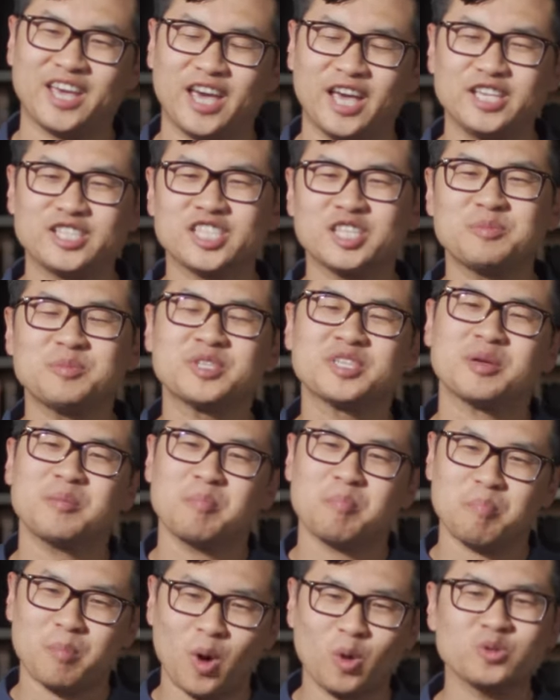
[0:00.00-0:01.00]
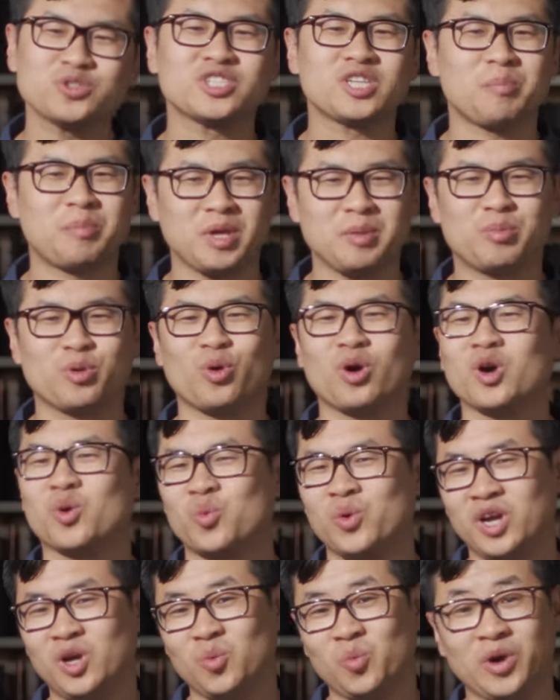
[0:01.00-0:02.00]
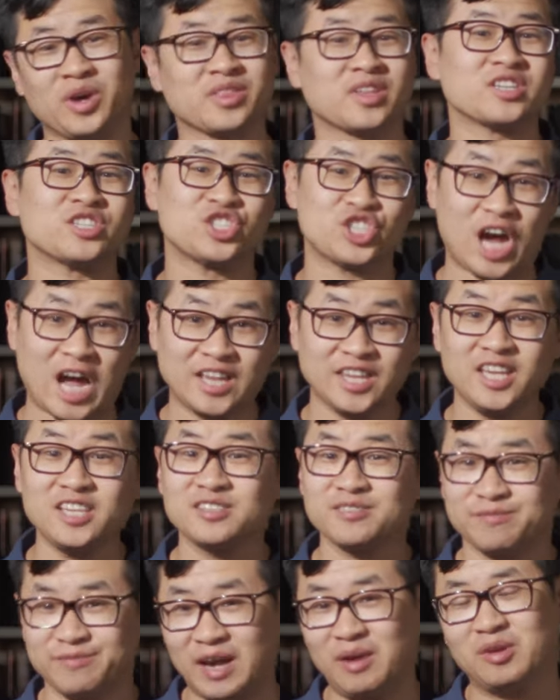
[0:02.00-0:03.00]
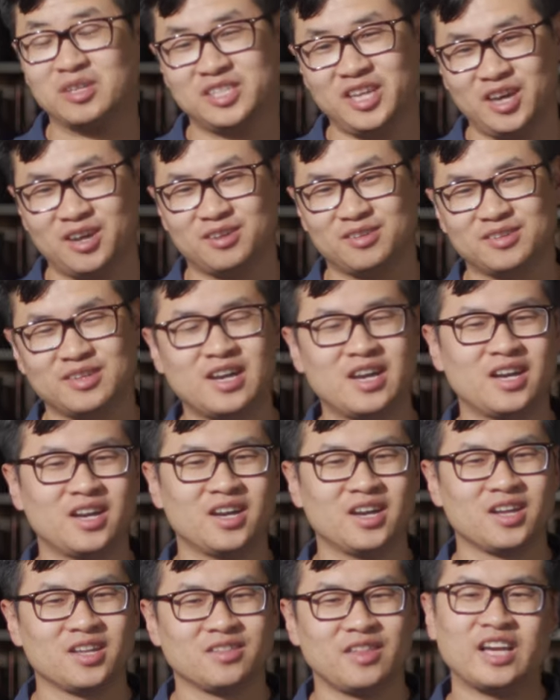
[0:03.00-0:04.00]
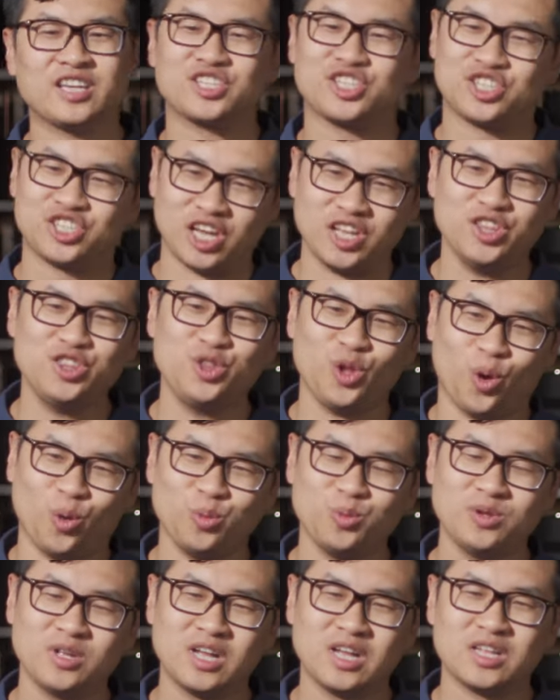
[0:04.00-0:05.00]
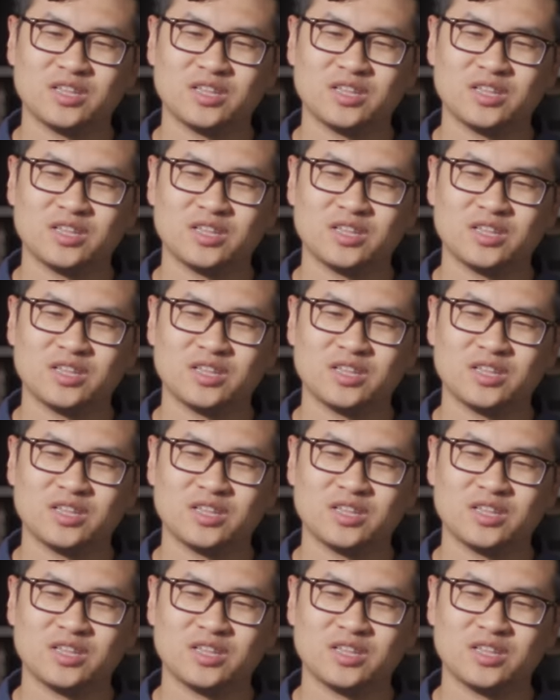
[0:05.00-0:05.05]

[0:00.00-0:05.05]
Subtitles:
it seems most people agree with the Chinese fairy tale that Shen Nong,